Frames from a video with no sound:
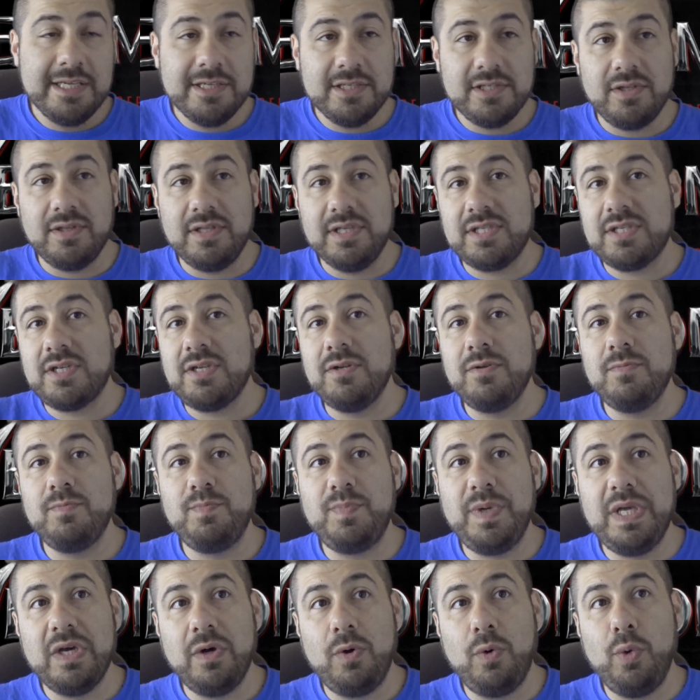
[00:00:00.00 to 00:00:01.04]
So this
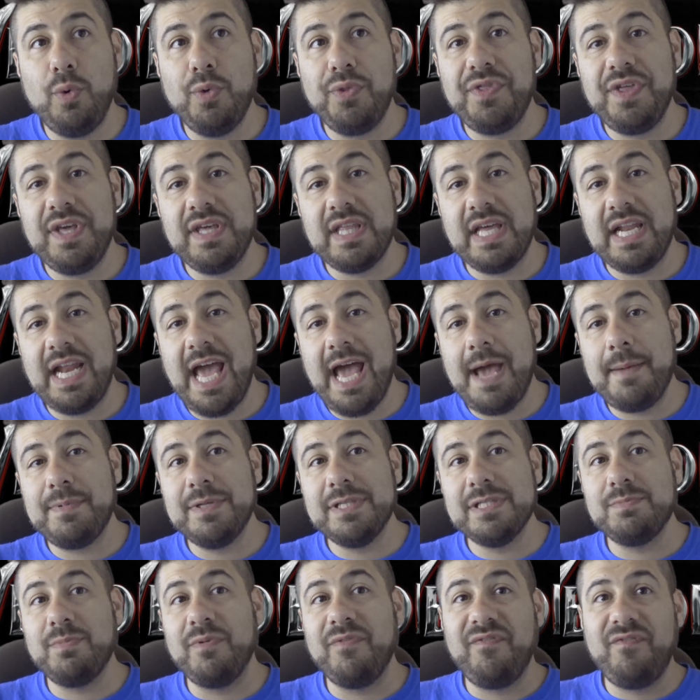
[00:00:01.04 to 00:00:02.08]
could be a whole thing that
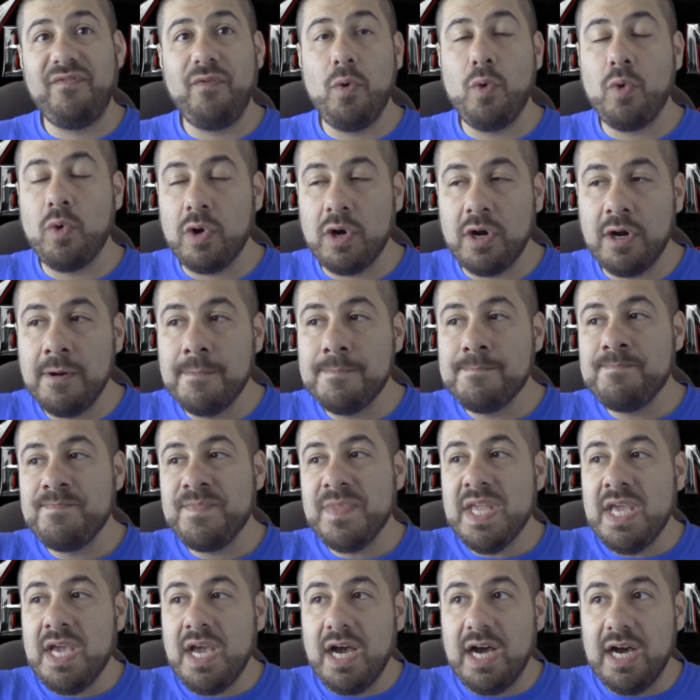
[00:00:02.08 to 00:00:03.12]
happens before
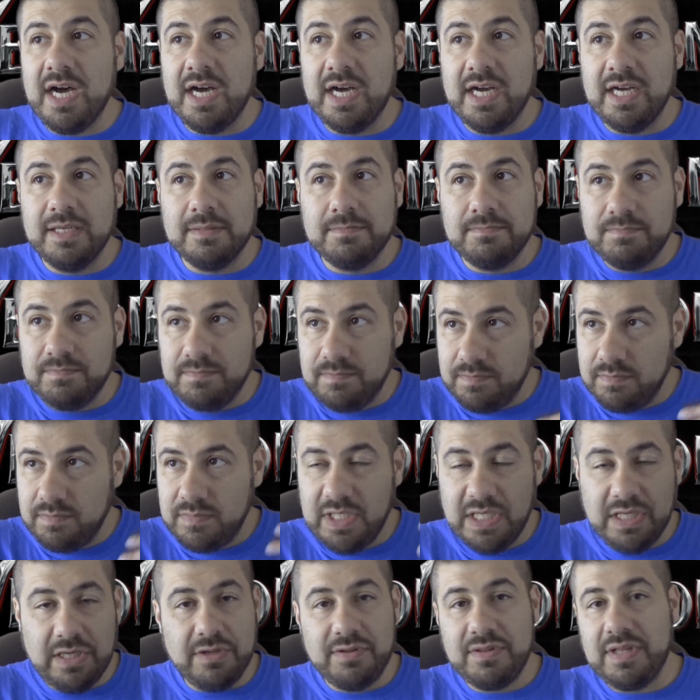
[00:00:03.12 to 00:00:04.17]
uh,
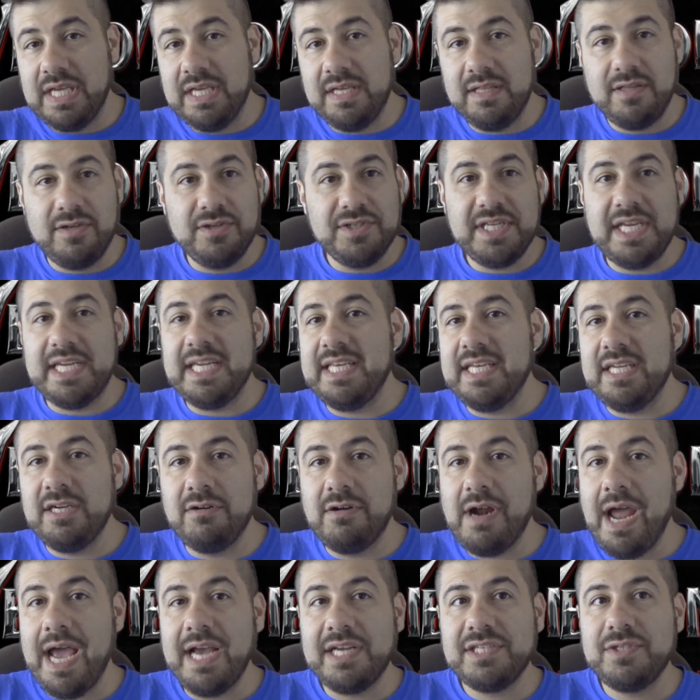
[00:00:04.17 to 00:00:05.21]
you know, they, there's any
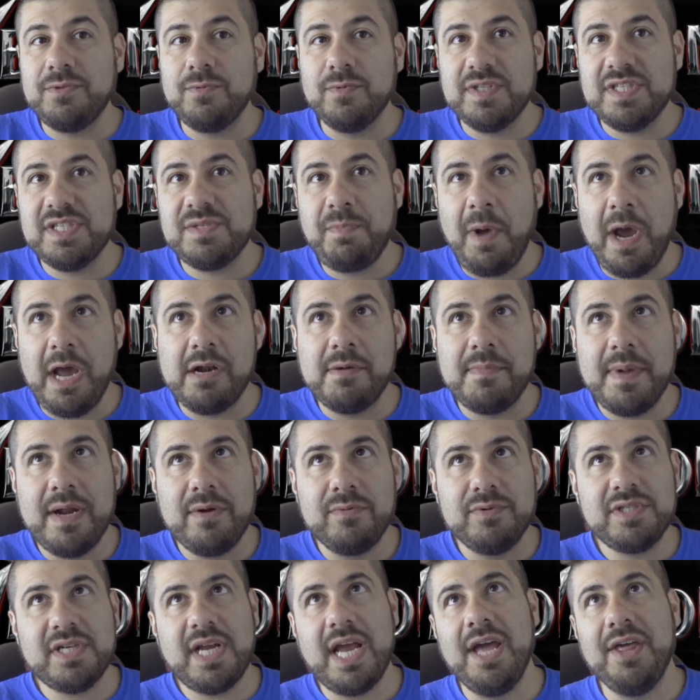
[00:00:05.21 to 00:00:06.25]
interaction with
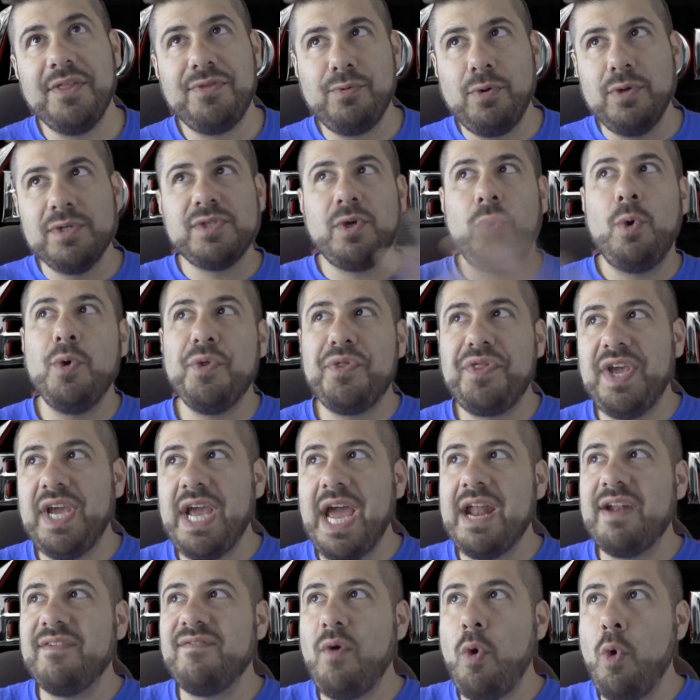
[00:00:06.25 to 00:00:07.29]
Spider-Man, which kind of throws the whole
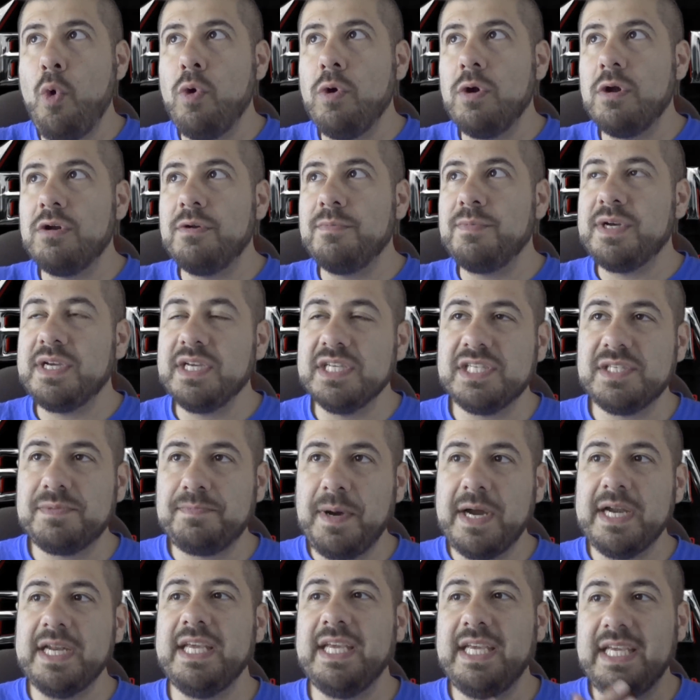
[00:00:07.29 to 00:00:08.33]
thing out of order because
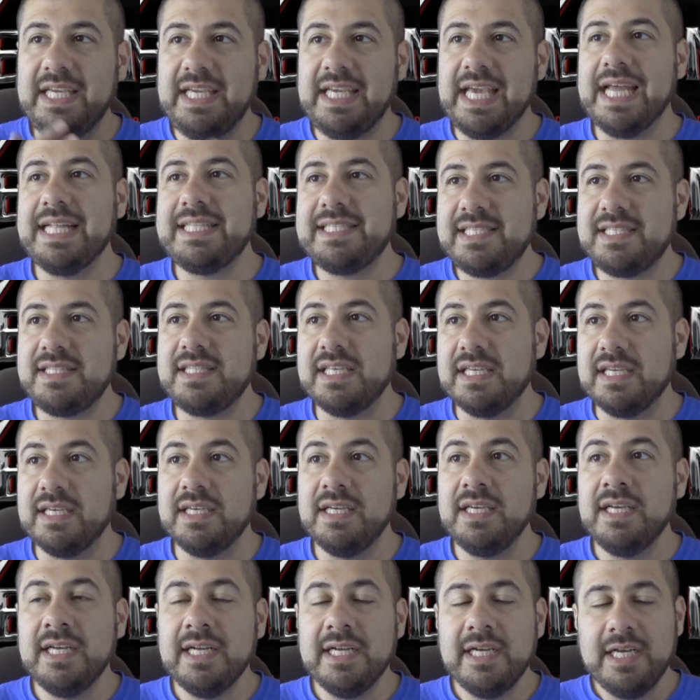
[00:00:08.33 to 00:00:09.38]
Spidey gets the...